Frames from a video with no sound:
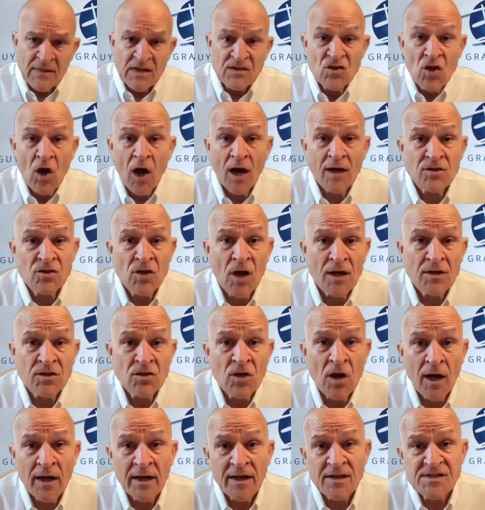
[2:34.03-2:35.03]
Knock, knock,
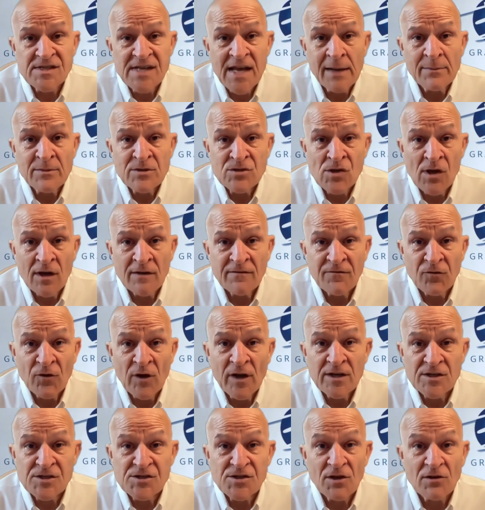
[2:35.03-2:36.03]
knock. It's Amazon
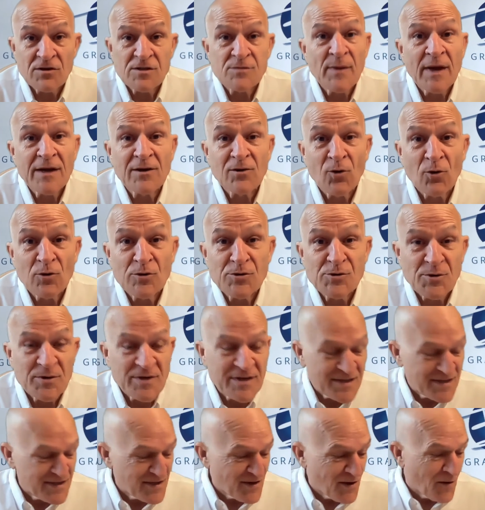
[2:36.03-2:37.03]
Fresh. There's my
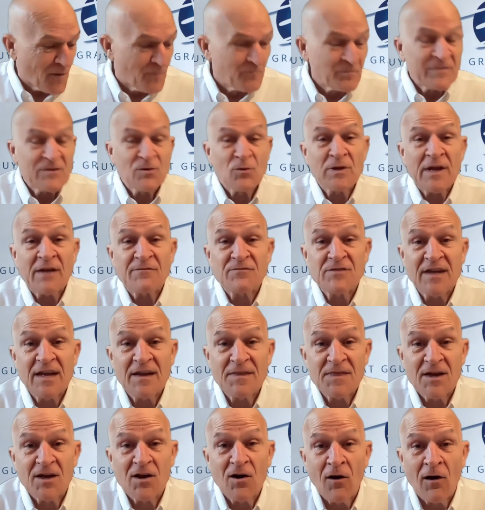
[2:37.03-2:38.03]
groceries. So don't have to get
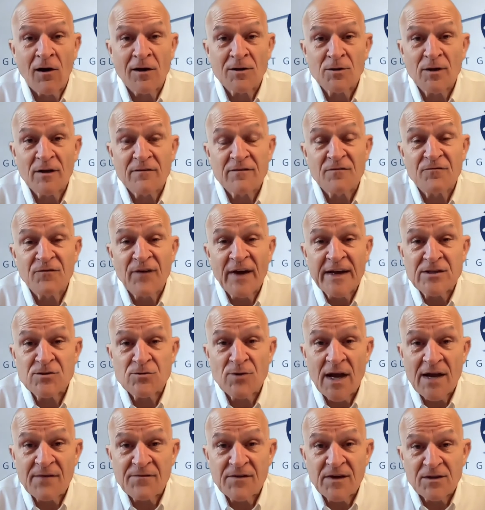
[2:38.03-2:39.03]
in the car. Don't have to fight
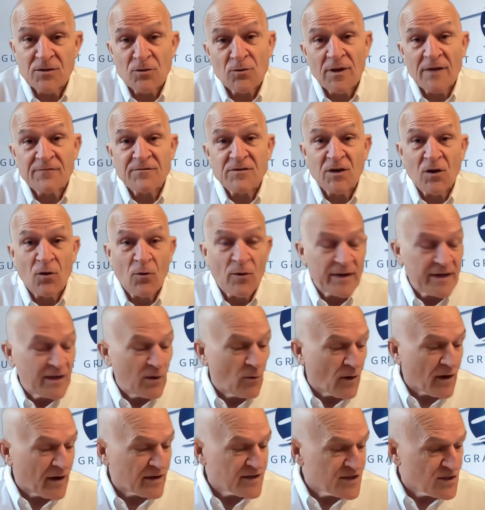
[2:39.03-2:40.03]
traffic. Don't have to go
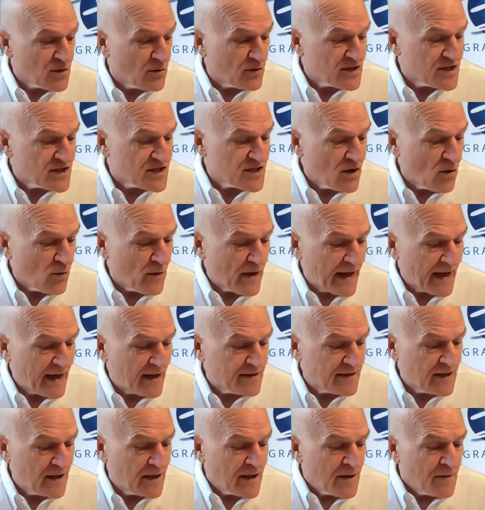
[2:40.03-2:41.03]
anywhere. So it's so
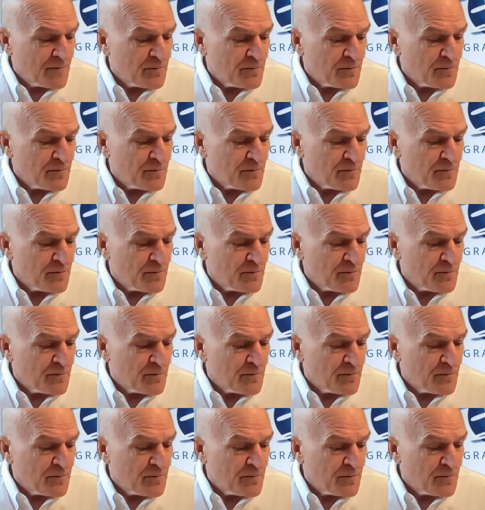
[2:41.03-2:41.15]
handy.